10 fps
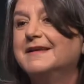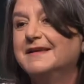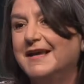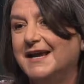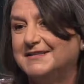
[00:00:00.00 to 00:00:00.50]

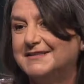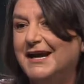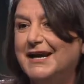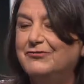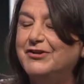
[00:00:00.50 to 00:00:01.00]
yes,
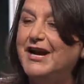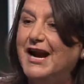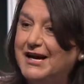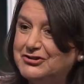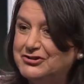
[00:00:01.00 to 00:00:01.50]
and we
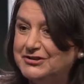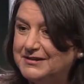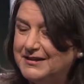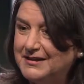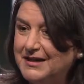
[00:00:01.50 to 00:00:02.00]

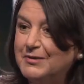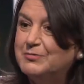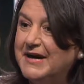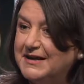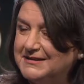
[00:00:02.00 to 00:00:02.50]
actually yeah.
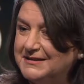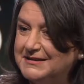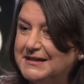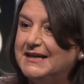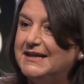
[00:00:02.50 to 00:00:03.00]

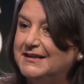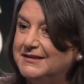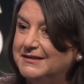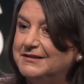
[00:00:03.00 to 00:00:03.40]
practically eating the